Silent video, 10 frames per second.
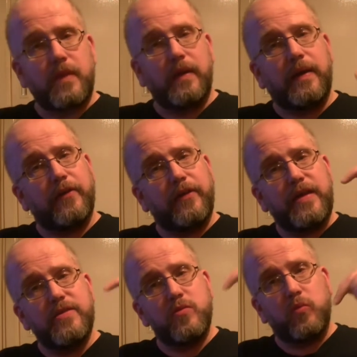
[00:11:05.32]
Now
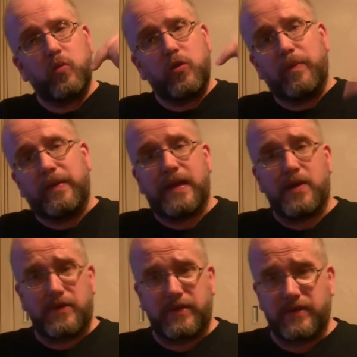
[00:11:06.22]
these will be down
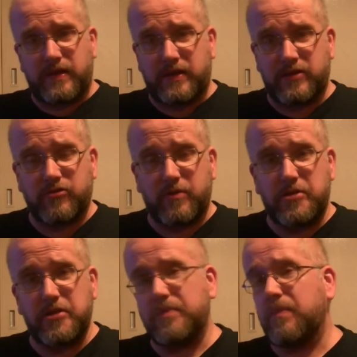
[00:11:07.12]
in the
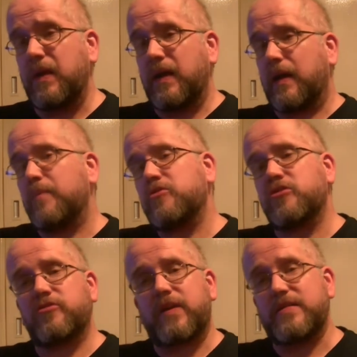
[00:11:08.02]
description, and I must
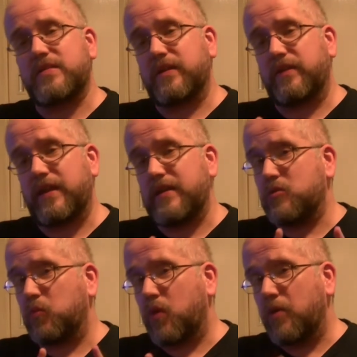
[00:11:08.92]
stress that these
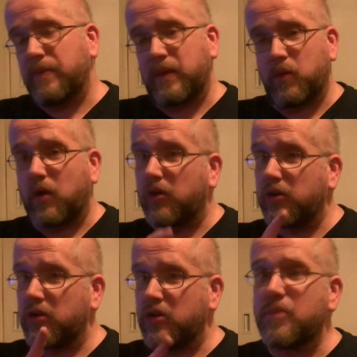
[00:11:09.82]
won't be what
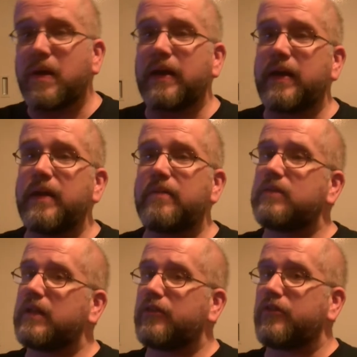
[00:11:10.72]
you might hit
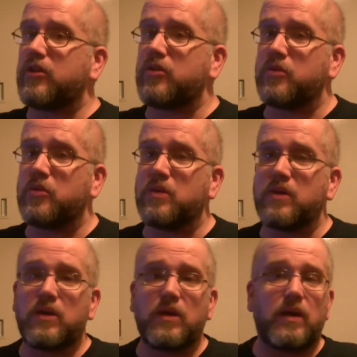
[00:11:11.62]
if you
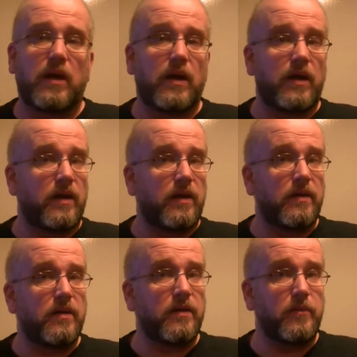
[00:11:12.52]

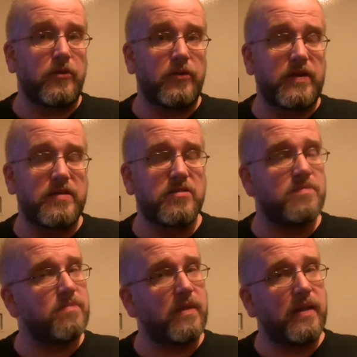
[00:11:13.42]
brew this.
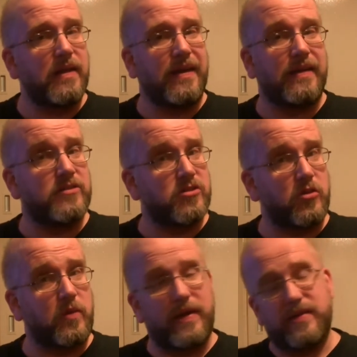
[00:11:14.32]
And as
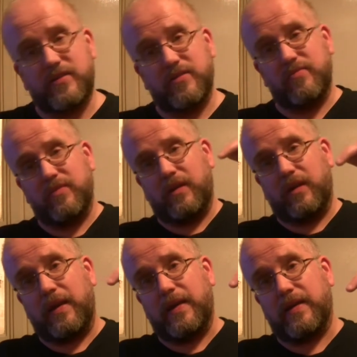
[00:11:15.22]
always,
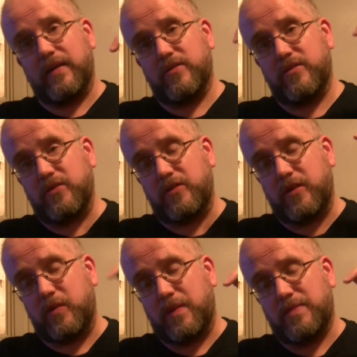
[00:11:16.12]
link to the
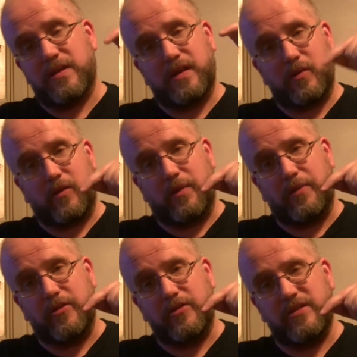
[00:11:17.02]
website where I
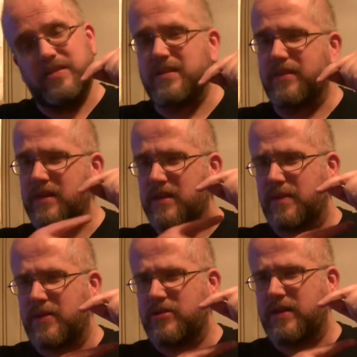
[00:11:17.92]
purchased this, I think I
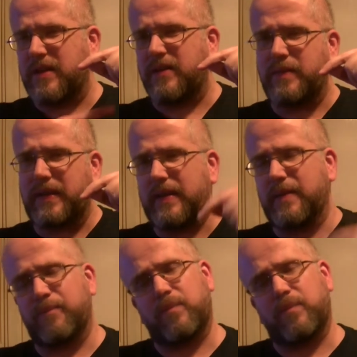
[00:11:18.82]
mentioned it at the beginning,